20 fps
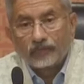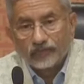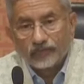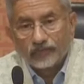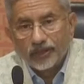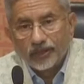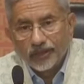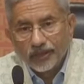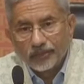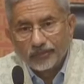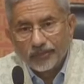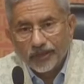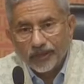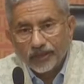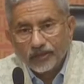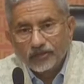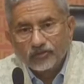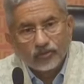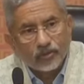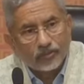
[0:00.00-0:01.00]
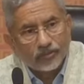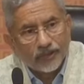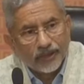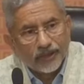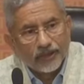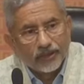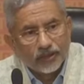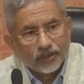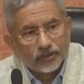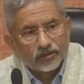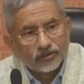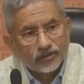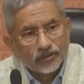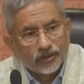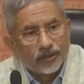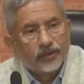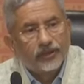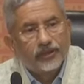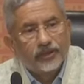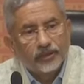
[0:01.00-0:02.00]
independence, for many years,
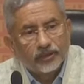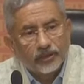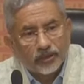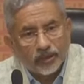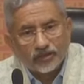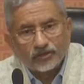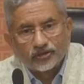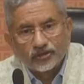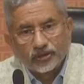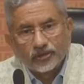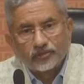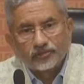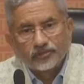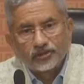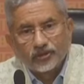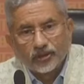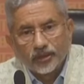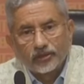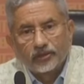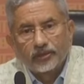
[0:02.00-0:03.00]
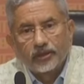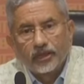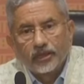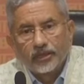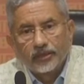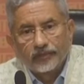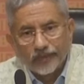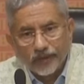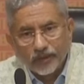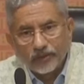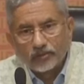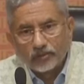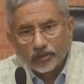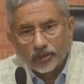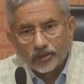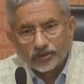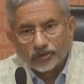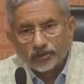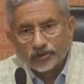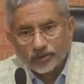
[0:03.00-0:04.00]
Indian customs regularly went to
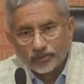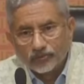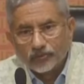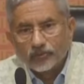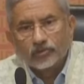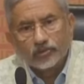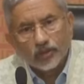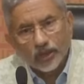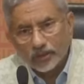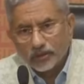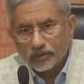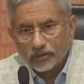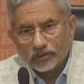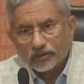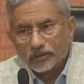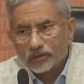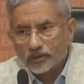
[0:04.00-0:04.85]
Katchatheevu, and